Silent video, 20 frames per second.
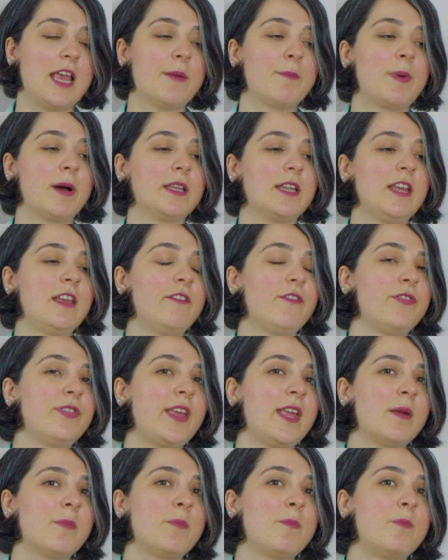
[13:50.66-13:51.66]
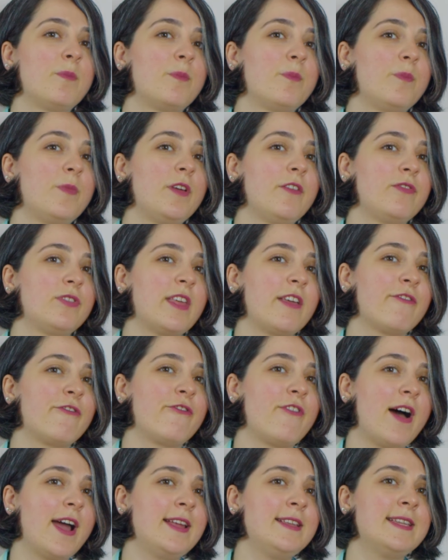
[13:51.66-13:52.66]
But if they
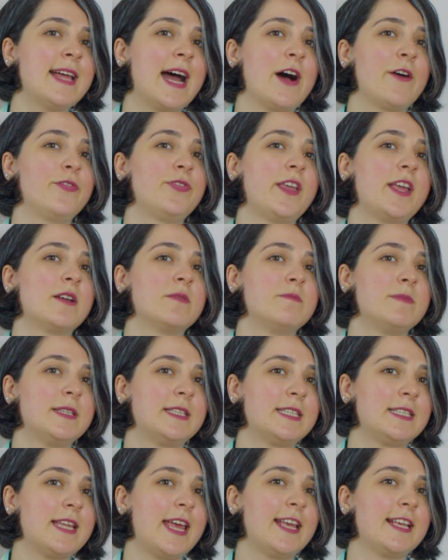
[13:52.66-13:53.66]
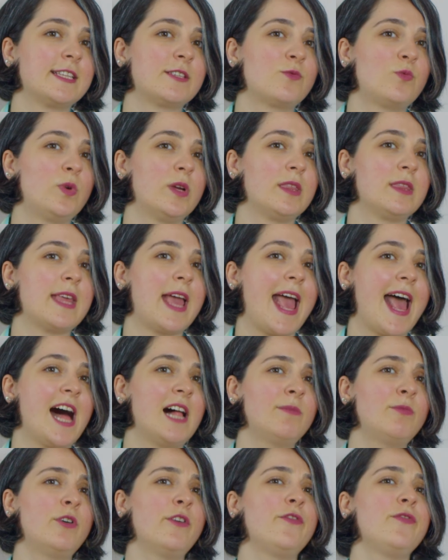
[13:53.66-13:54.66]
find out their mistakes with the
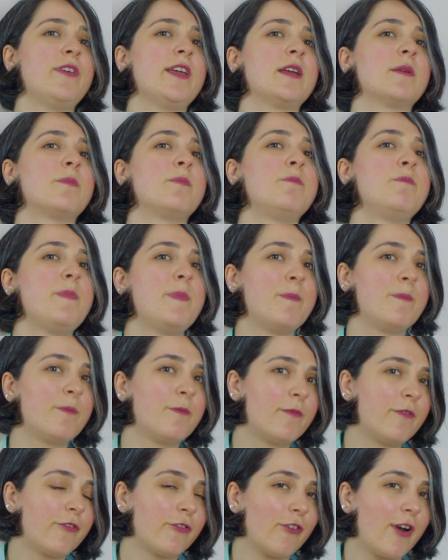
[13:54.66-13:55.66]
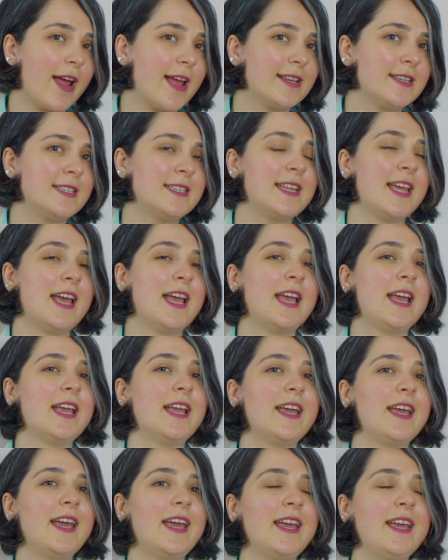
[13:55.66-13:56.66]
help of their friend,
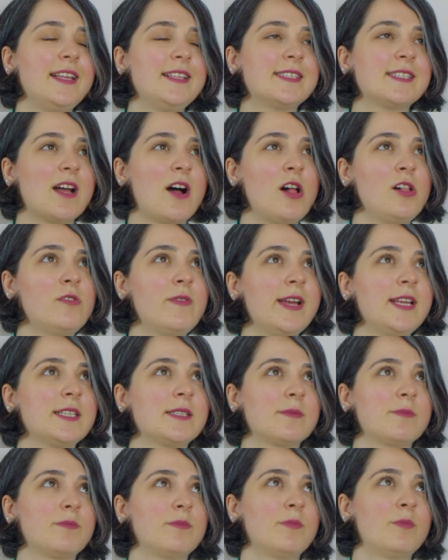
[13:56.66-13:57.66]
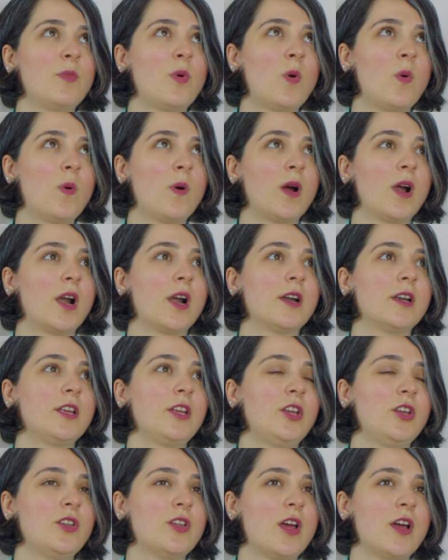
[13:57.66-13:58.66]
it's always more,
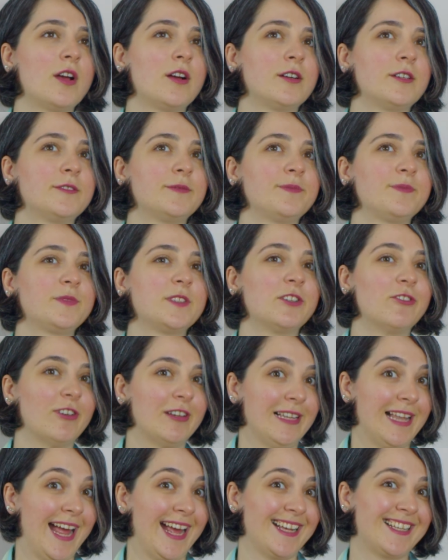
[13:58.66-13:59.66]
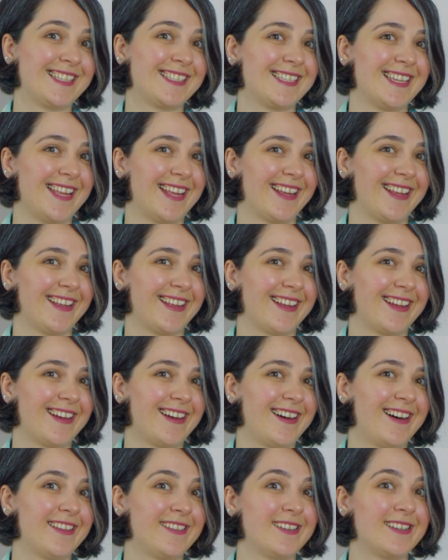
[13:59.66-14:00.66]
relaxing
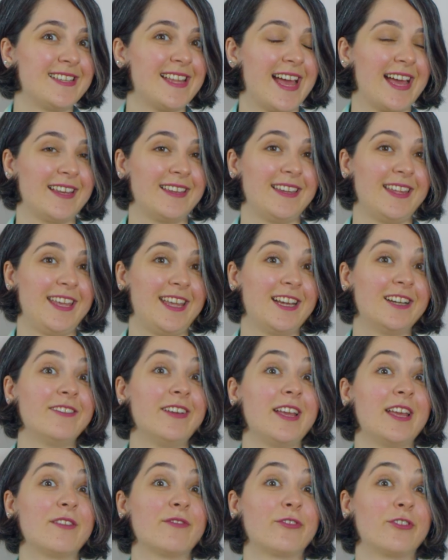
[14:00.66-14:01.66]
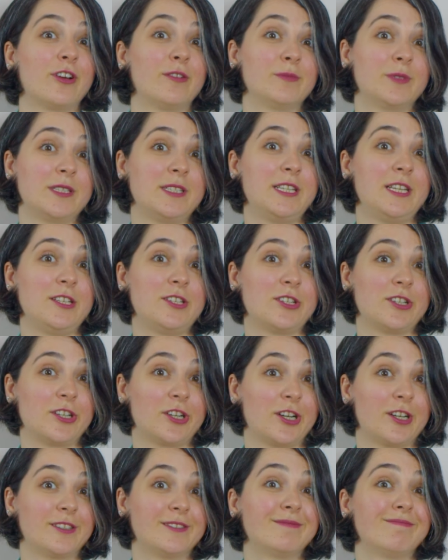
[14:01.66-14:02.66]
other than hearing it from the
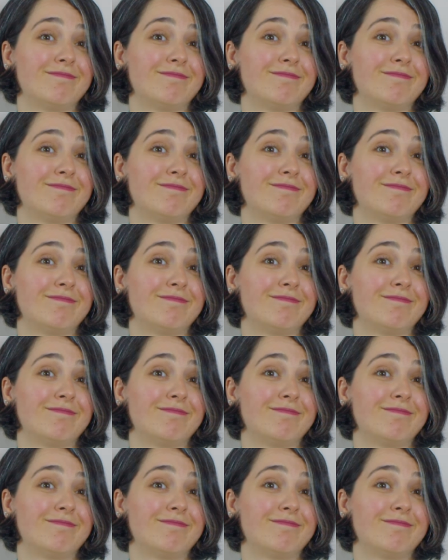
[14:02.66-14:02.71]
teacher.